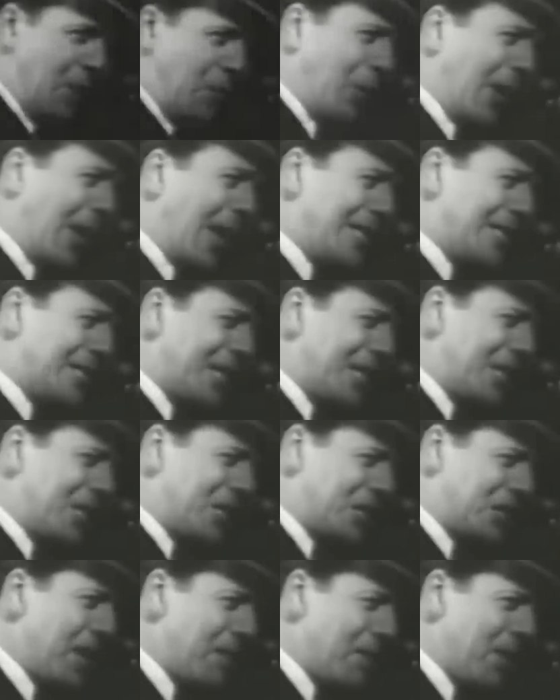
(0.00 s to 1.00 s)
Well, I tell you,
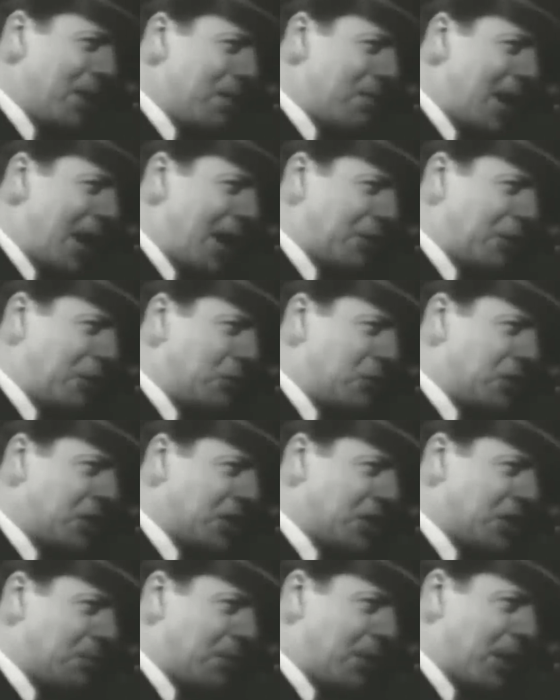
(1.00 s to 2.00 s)
J B. Matthews
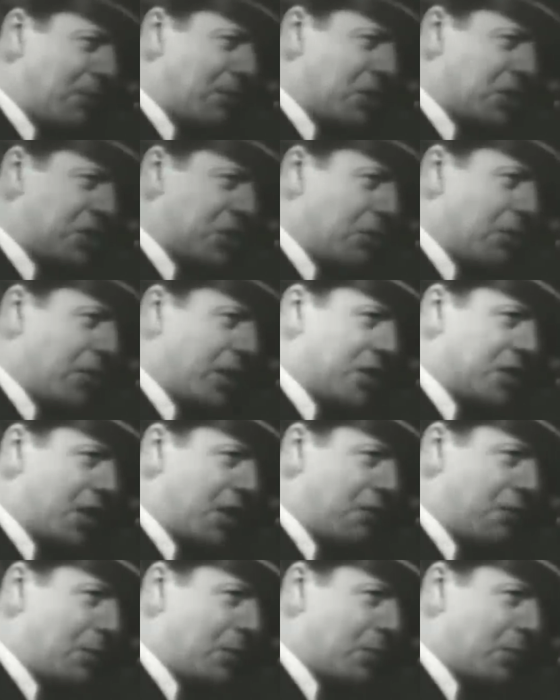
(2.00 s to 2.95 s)
disappeared mysteriously from